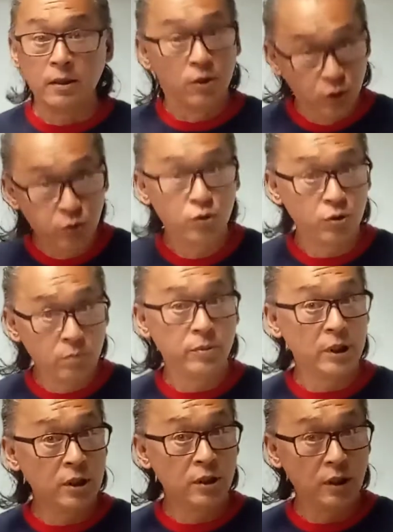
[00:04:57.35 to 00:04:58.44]
you could
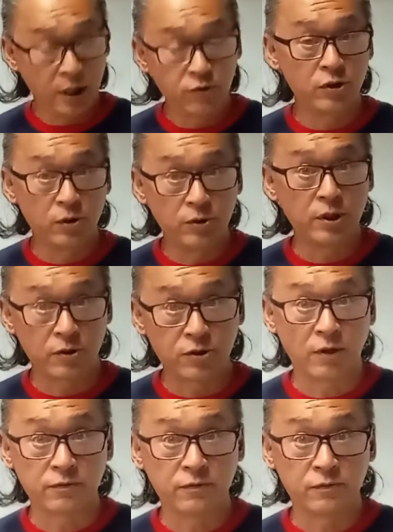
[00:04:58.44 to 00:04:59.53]
be electrocuting yourself.